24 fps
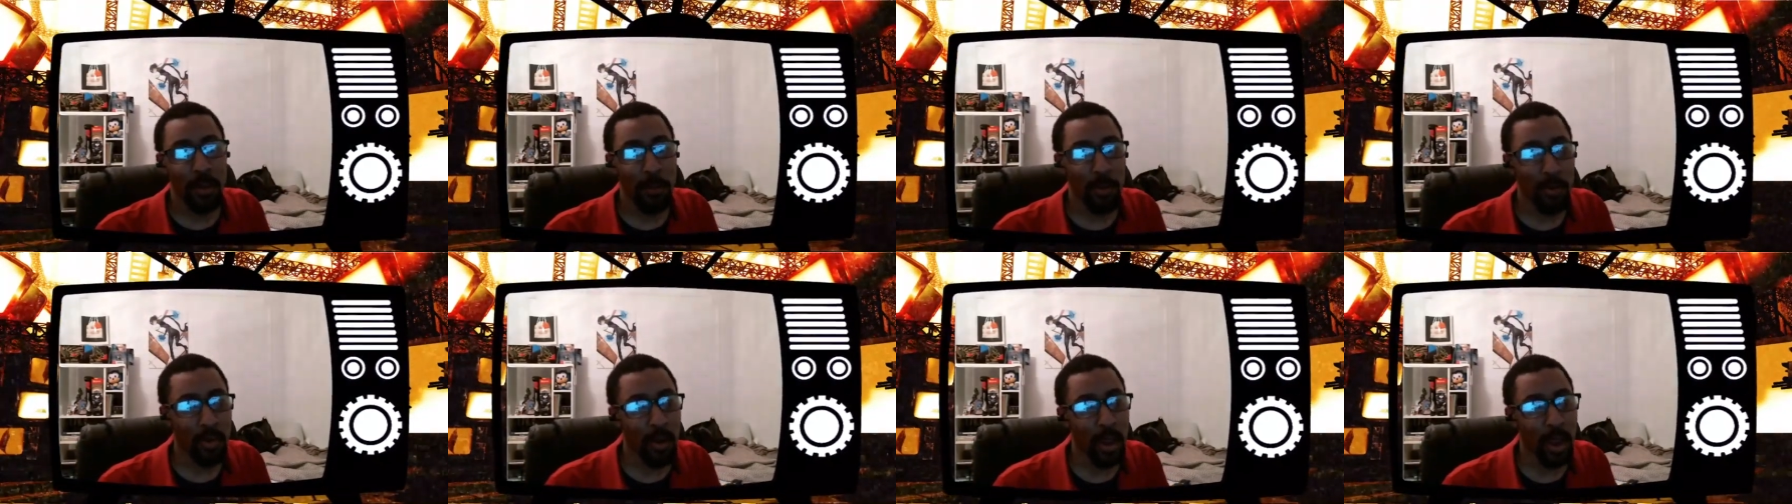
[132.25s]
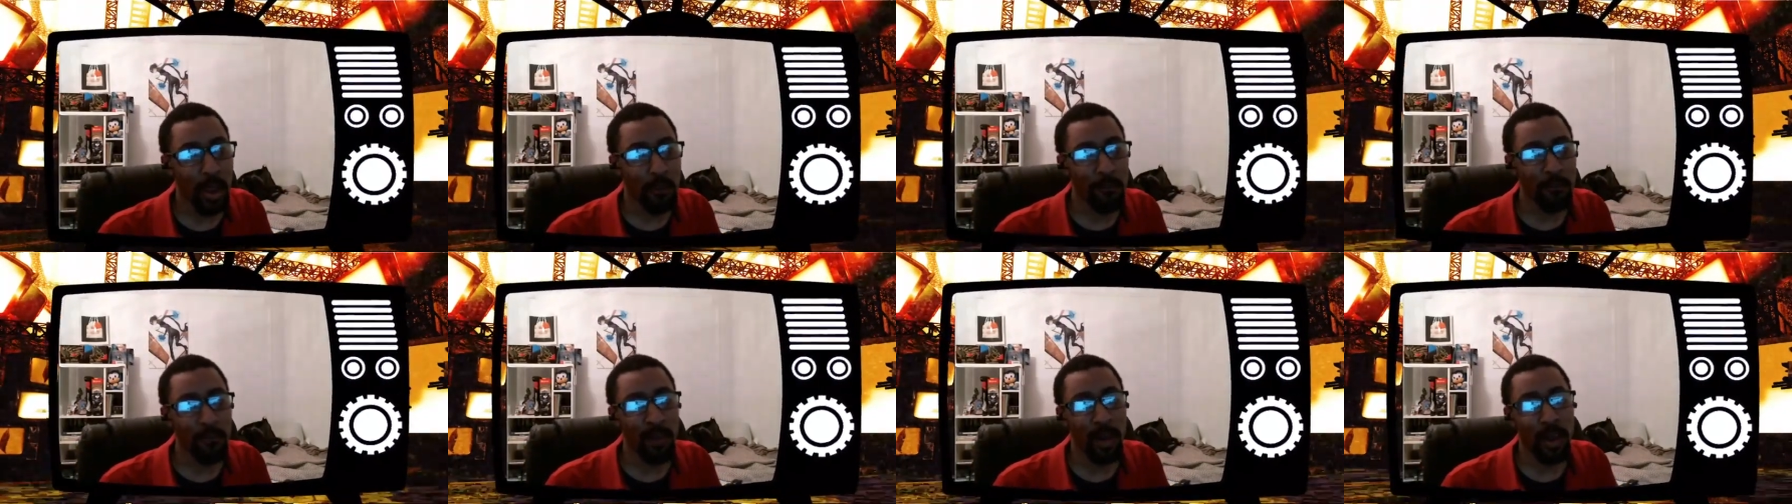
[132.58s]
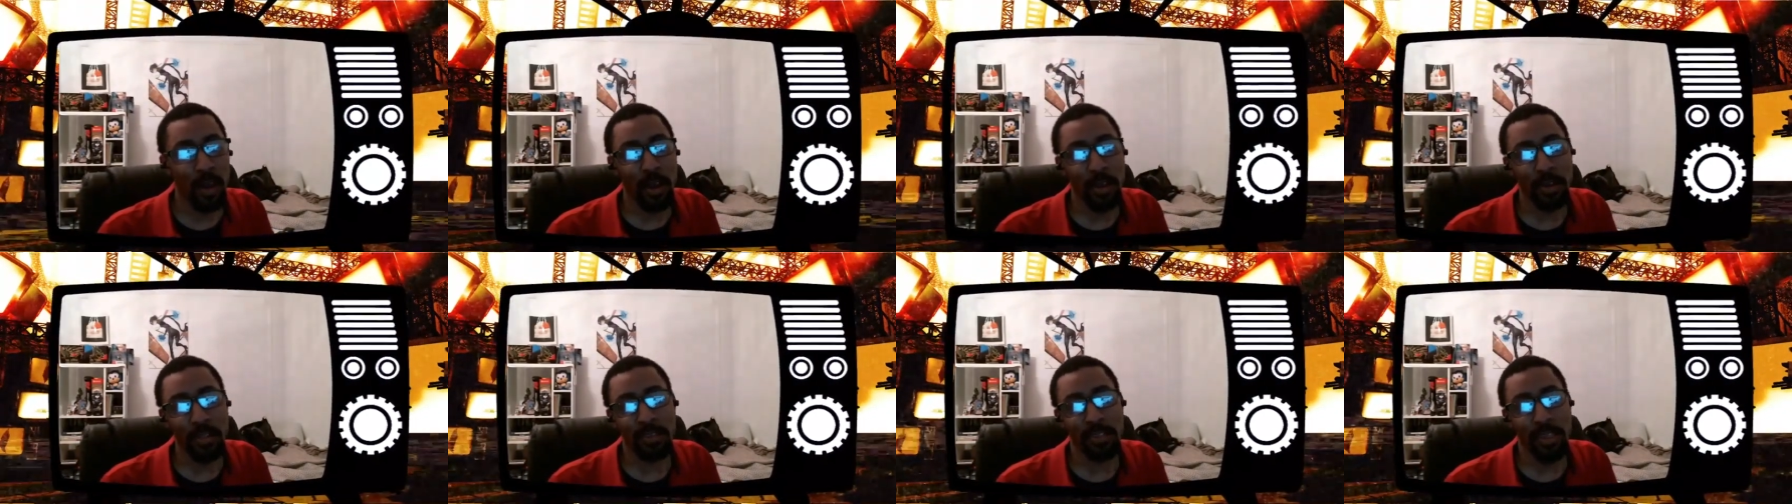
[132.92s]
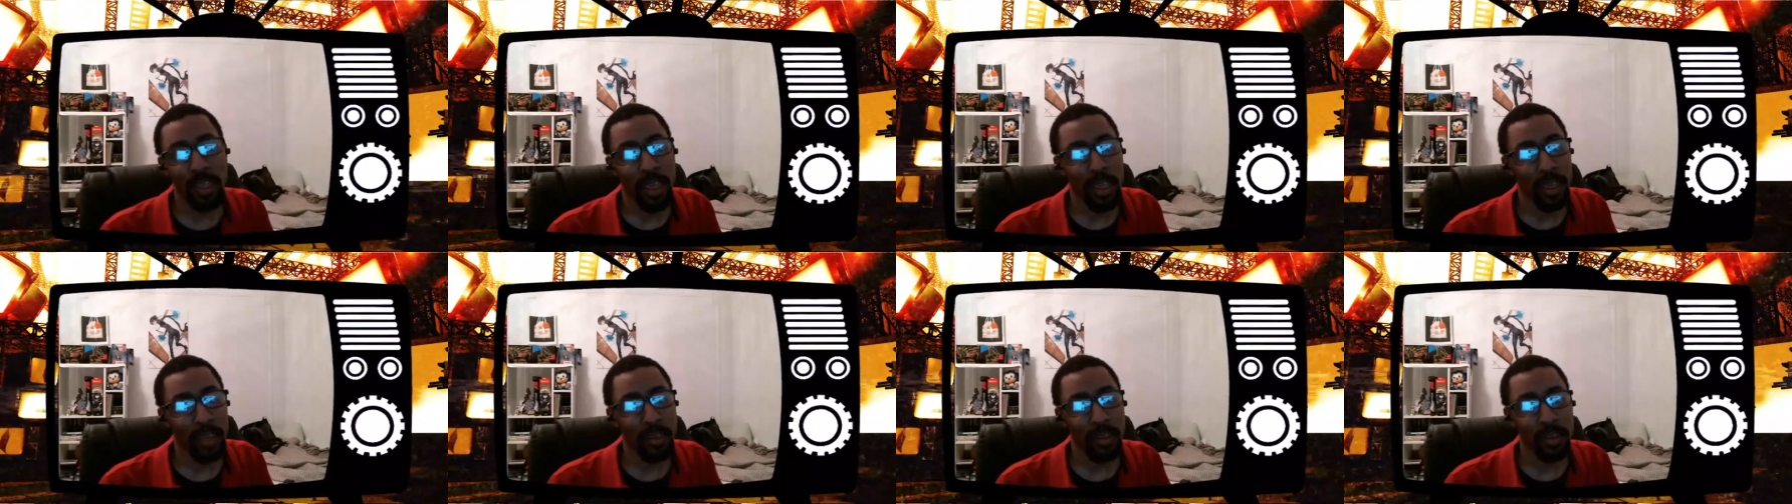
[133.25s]
Prime
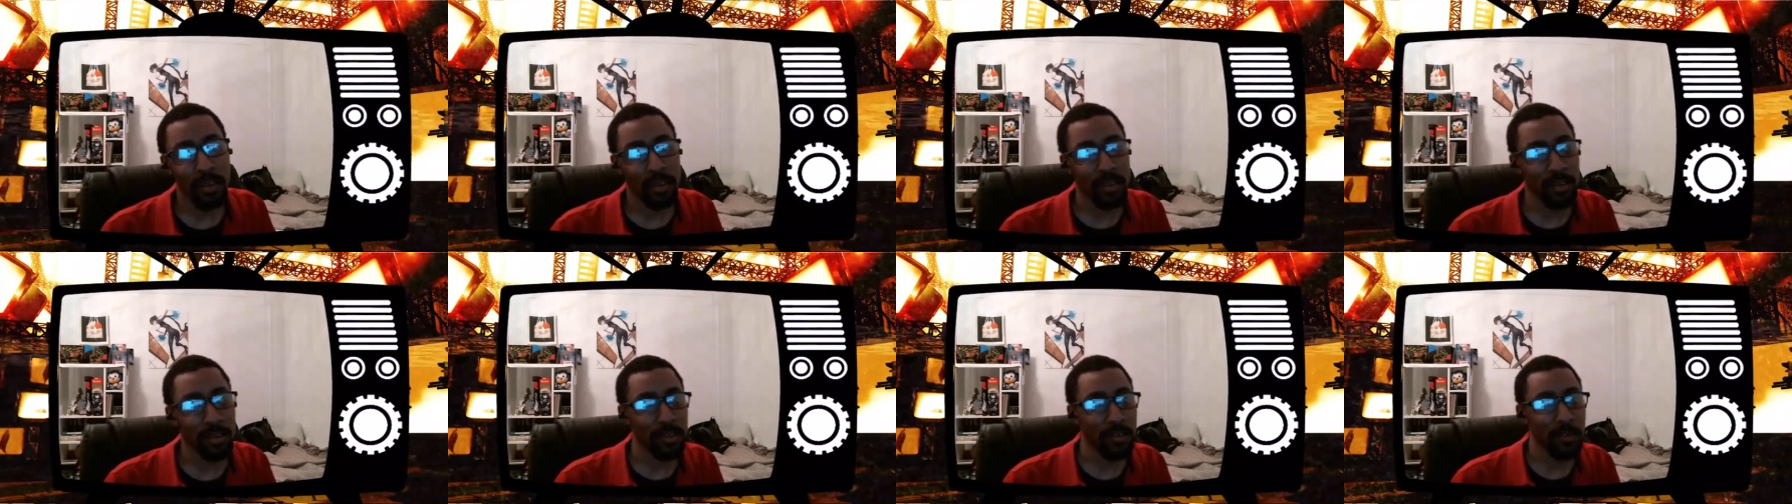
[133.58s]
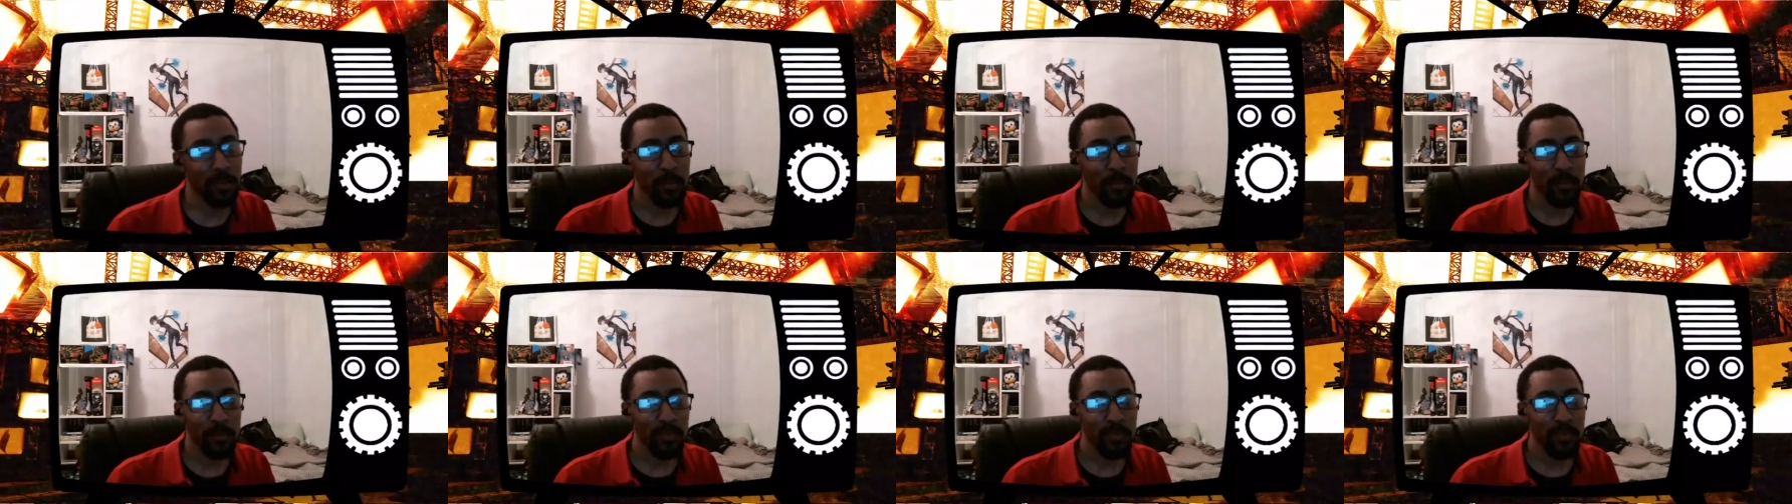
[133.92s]
VODs, and